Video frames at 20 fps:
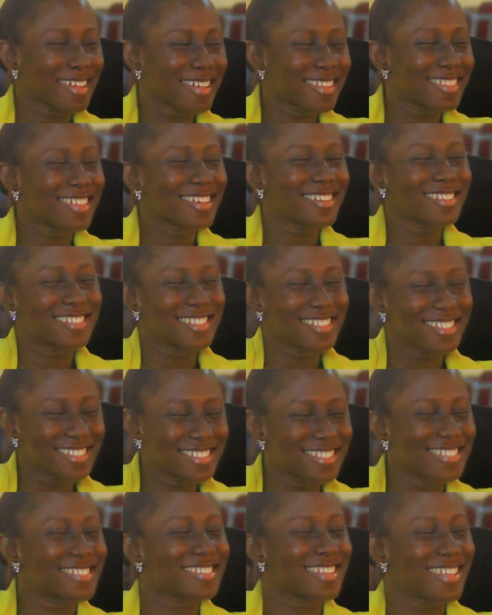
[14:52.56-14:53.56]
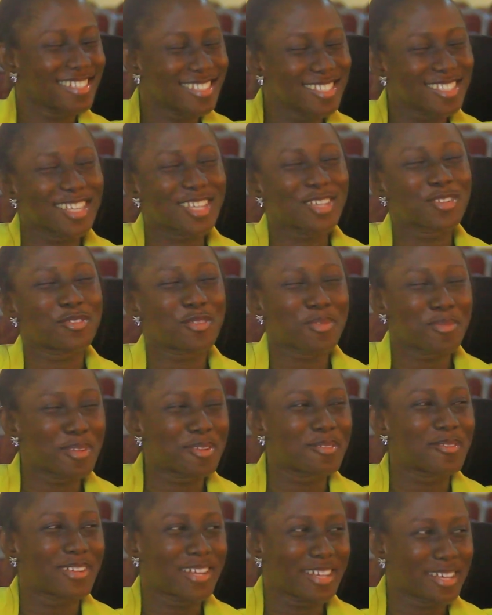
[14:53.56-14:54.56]
That is
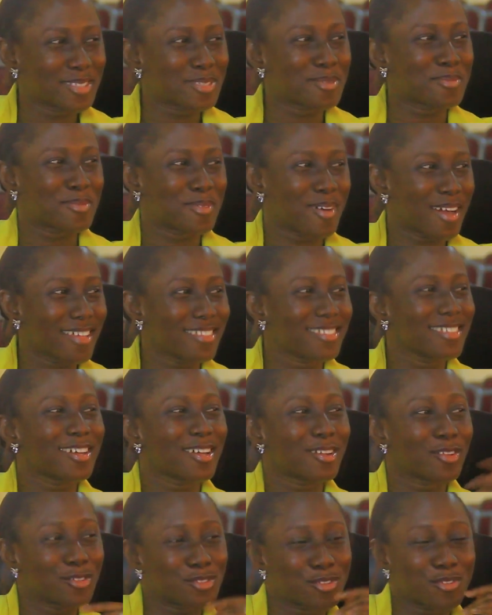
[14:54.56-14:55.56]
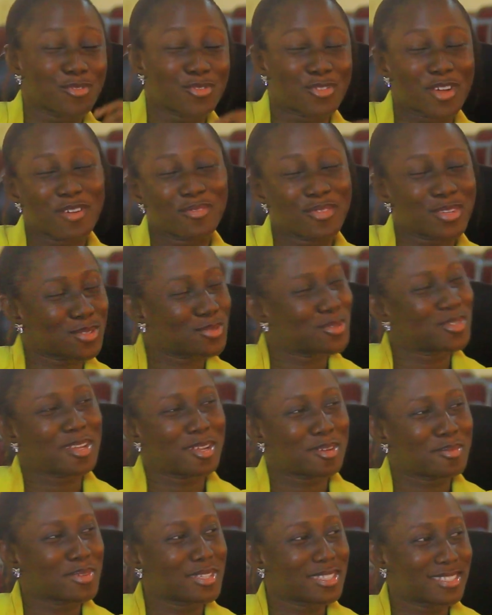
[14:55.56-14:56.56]
extremely relatable. I think a lot of drivers
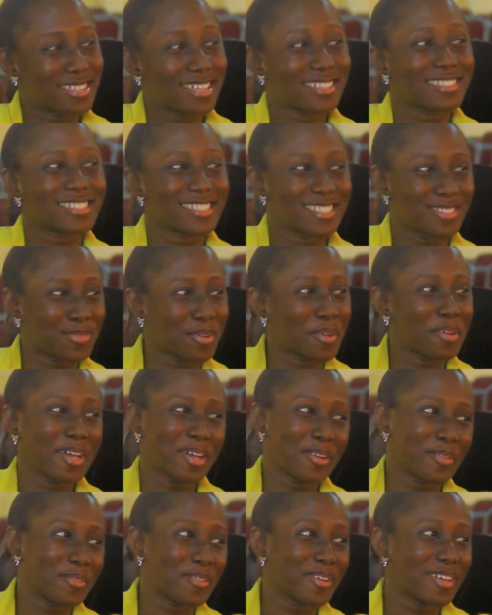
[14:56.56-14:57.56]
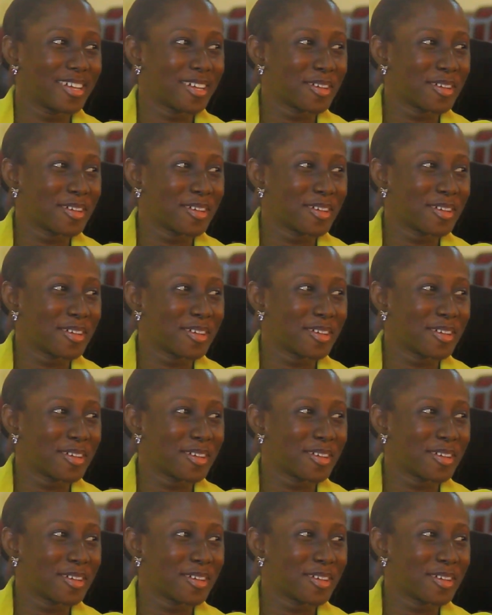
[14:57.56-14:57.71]
would admit that is very unfair.